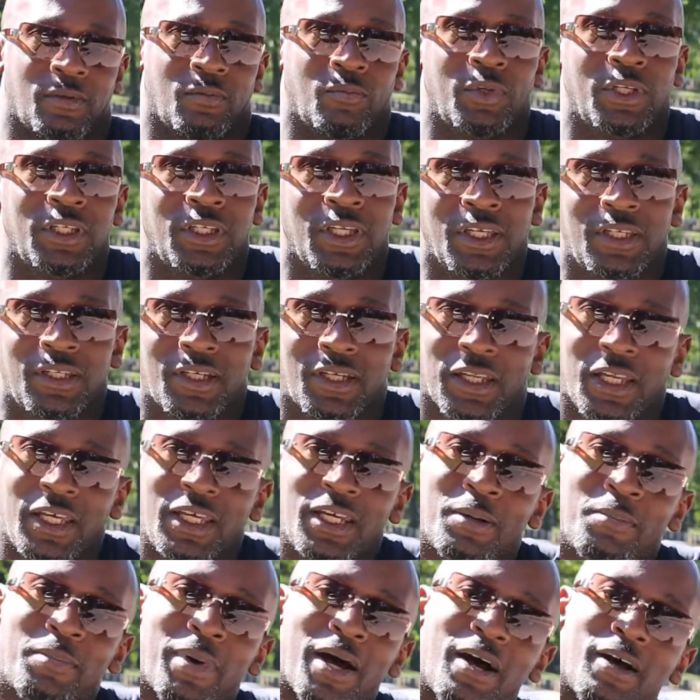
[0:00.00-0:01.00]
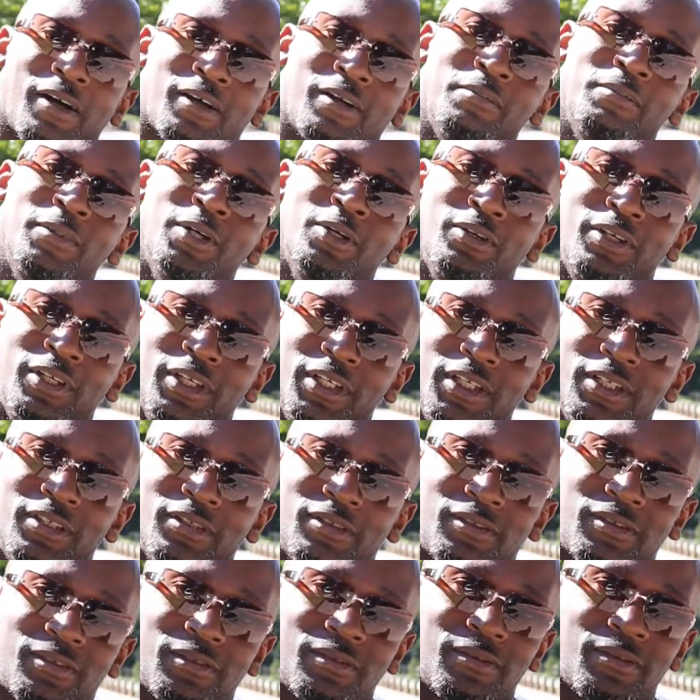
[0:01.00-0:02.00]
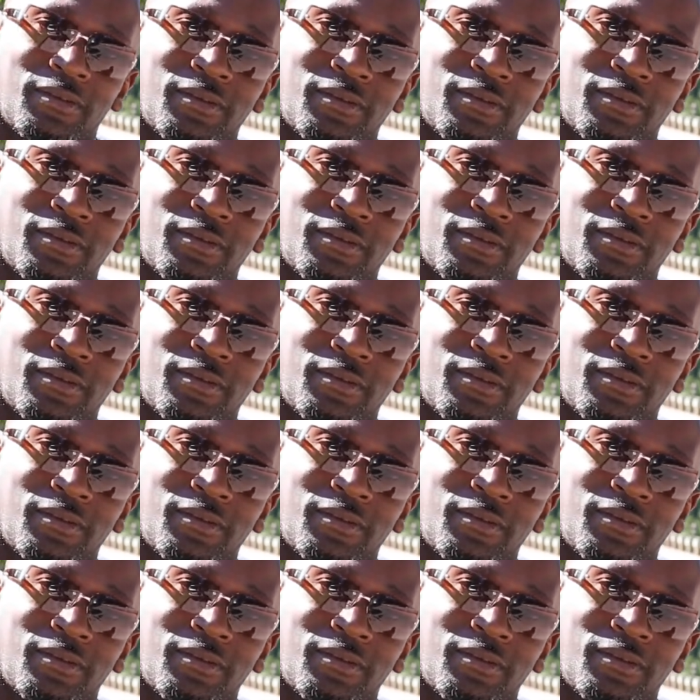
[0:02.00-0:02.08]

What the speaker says: We need to clean up our communities.